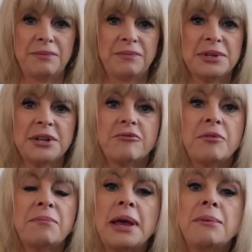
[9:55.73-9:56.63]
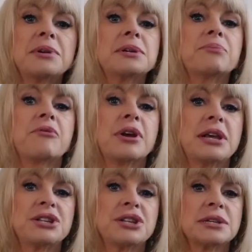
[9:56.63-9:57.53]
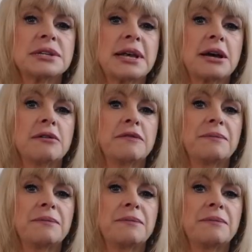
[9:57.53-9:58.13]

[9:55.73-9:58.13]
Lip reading: So remember to praise yourself,